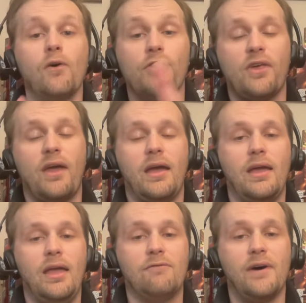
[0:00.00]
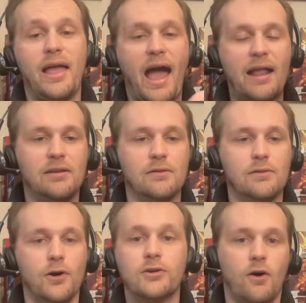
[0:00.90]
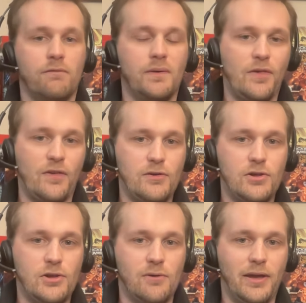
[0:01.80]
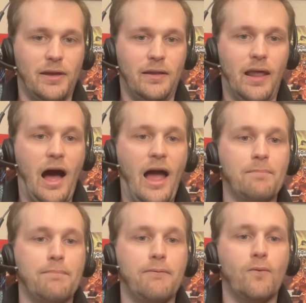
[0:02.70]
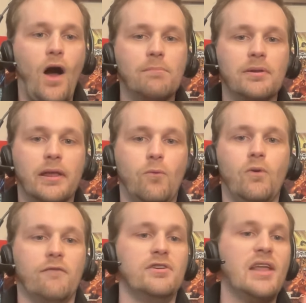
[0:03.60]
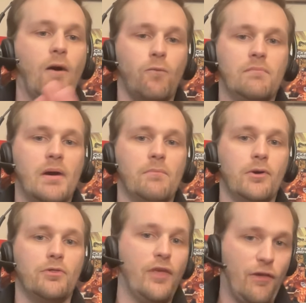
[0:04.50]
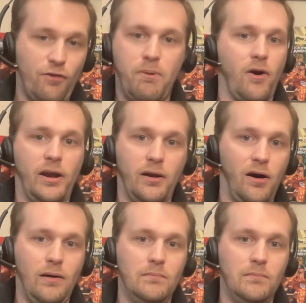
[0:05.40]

say, if I hadn't looked over this issue again, I mm. probably would have not remembered this part at all.